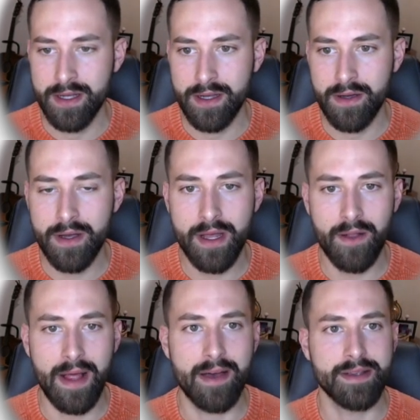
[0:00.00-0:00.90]
could
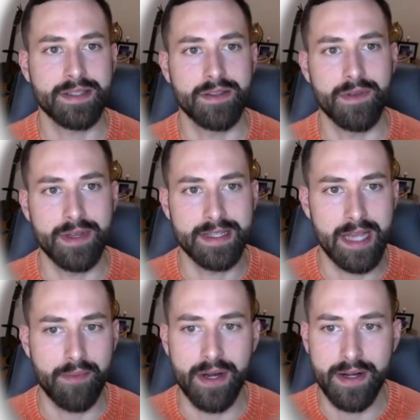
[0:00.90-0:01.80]
allow us to really
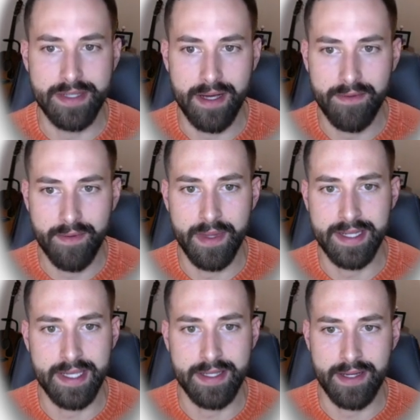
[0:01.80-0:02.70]
separate ourselves from the
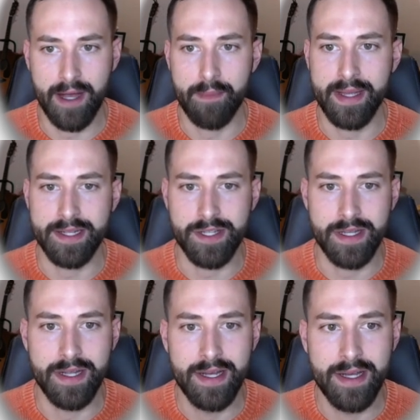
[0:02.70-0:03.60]
existing competition.
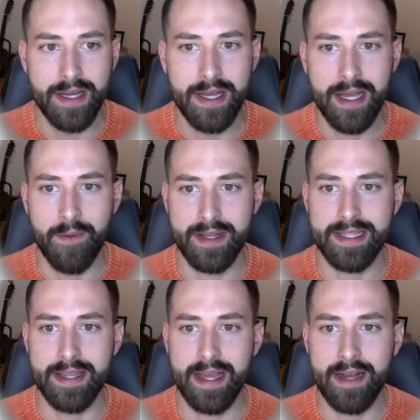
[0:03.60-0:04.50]
And we can
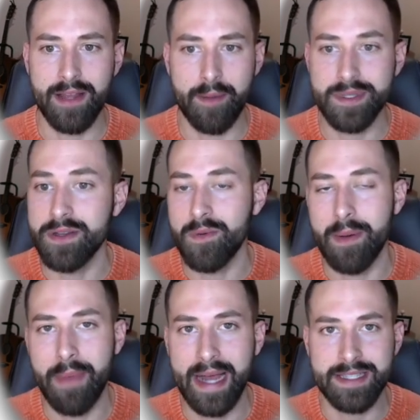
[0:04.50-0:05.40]
see there the opportunity
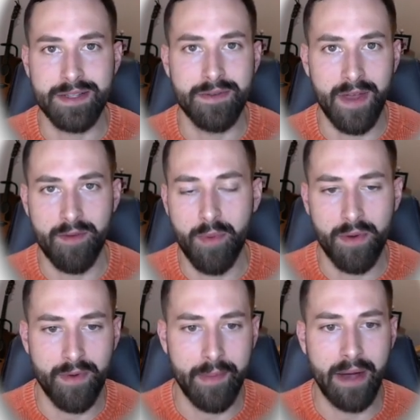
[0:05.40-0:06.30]
went back to favorable
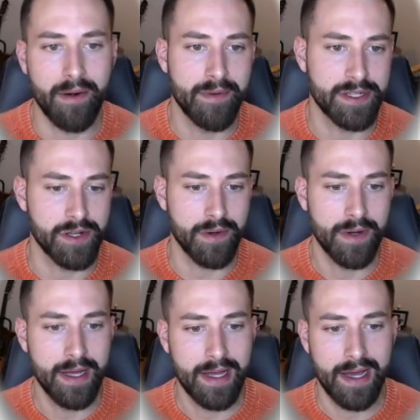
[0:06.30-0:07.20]
from our original
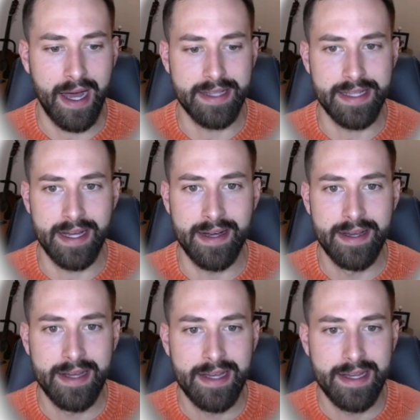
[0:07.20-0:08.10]
idea.
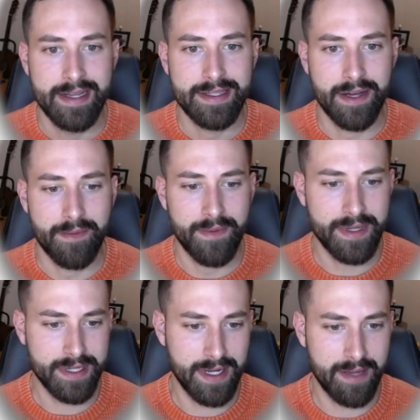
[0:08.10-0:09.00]
So
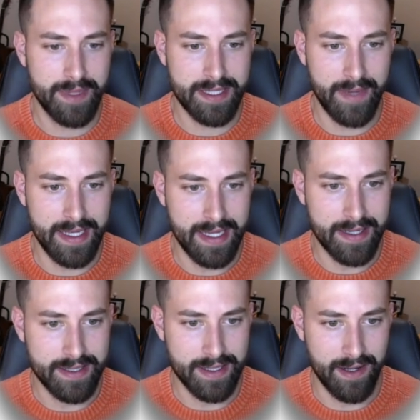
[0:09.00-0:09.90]
this could give me some
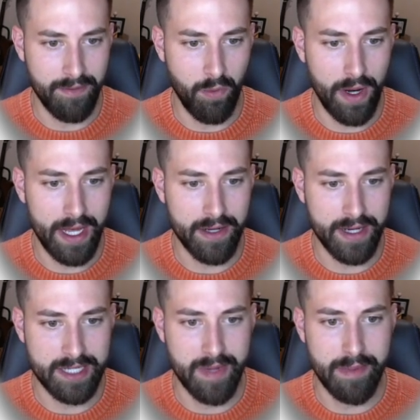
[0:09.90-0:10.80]
ideas of what I could
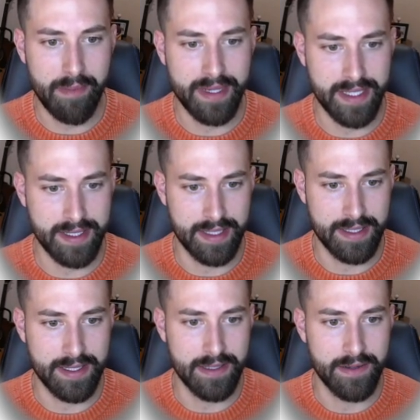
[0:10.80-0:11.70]
expand my business
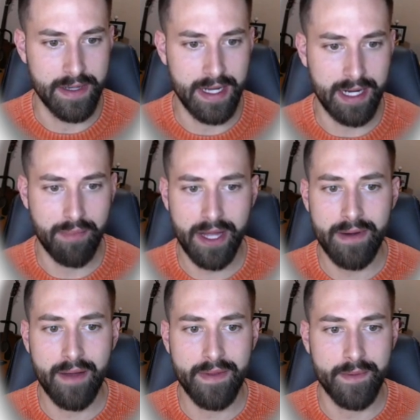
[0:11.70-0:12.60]
into, and I could play
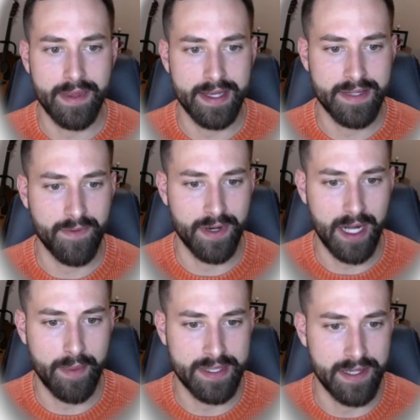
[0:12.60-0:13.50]
around with this for a
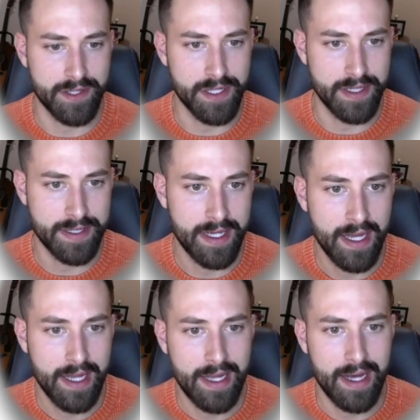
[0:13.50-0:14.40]
couple searches
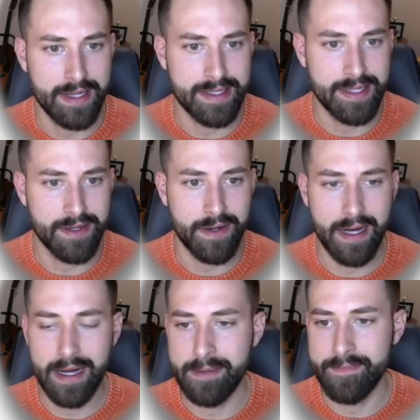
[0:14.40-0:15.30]
until
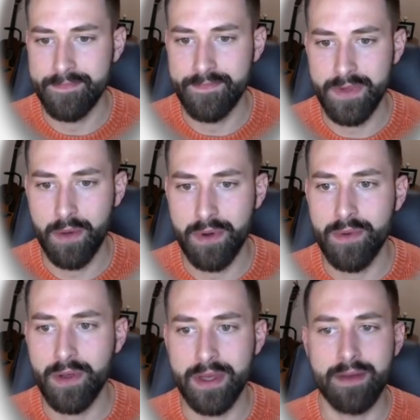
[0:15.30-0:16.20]
um, you know we
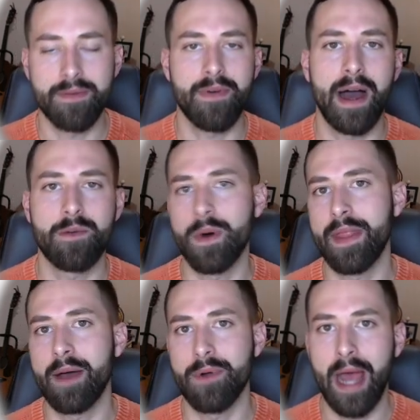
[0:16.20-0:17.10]
really find one
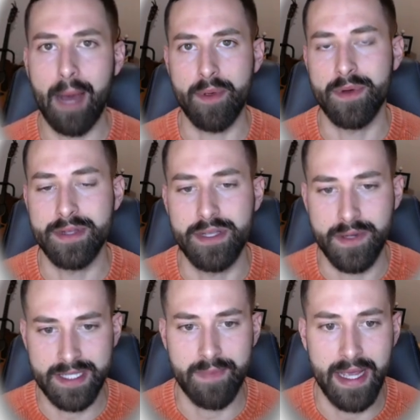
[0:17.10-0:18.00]
that we're happy with to
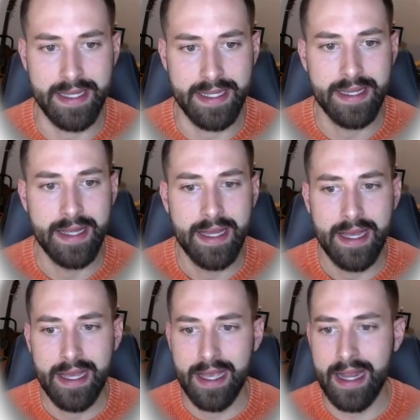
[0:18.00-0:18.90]
expand in.
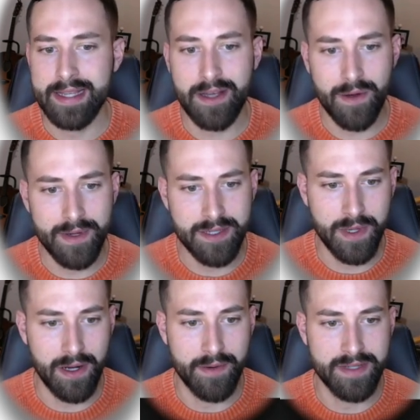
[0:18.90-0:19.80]
And as always, we
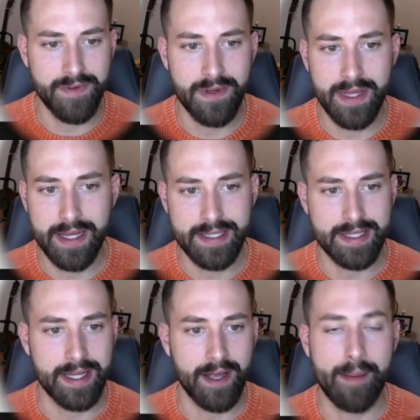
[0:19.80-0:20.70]
can always view the
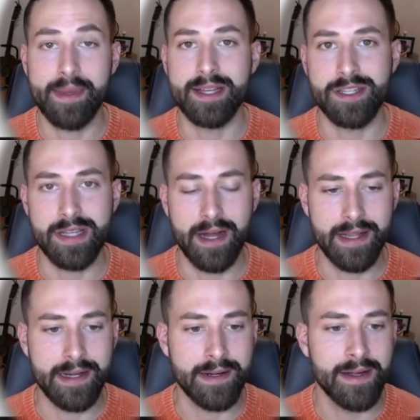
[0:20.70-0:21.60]
existing competition down
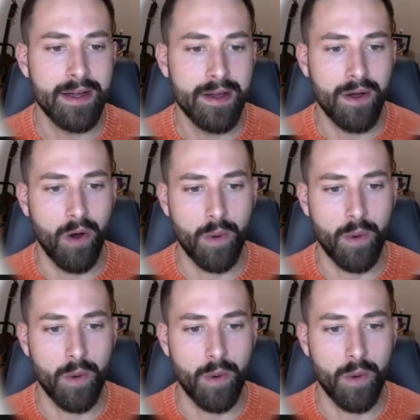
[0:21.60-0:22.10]
here, or